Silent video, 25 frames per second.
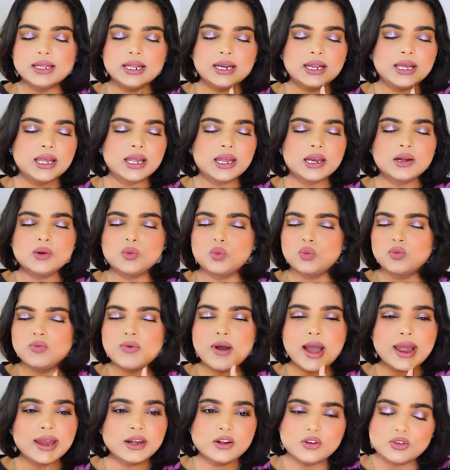delicate
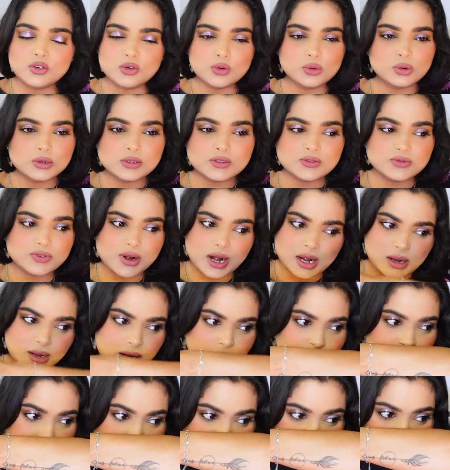white rose
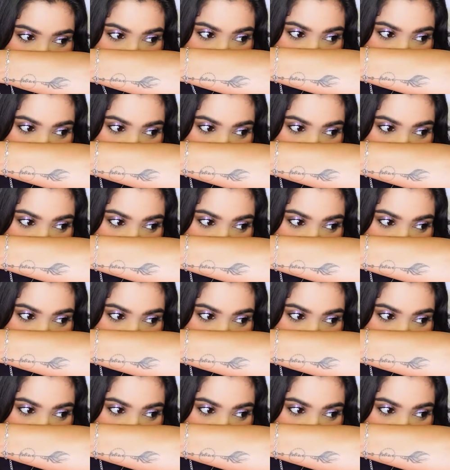fragrance,